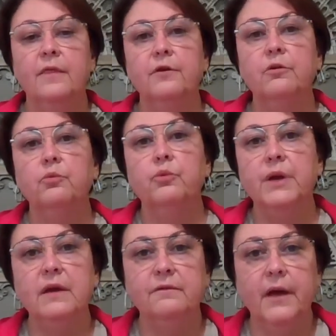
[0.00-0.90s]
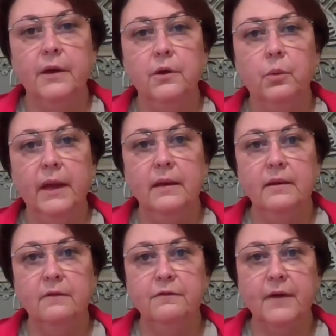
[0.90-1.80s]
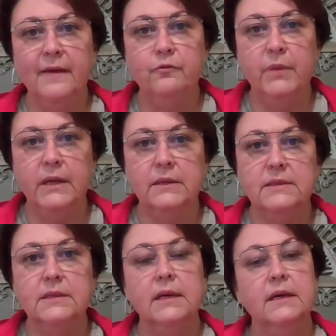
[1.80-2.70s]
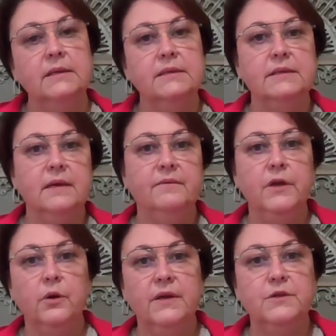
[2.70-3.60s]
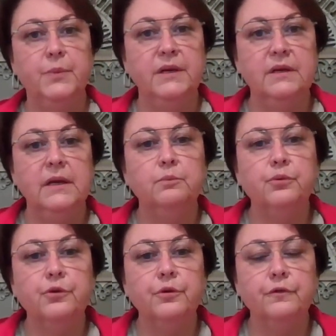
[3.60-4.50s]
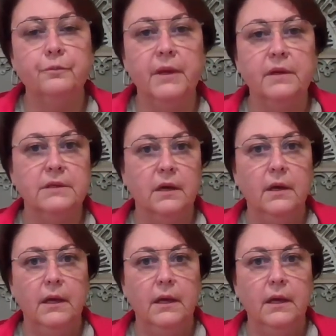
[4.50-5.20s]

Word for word: They are reevaluated at five minutes to see if there has been an improvement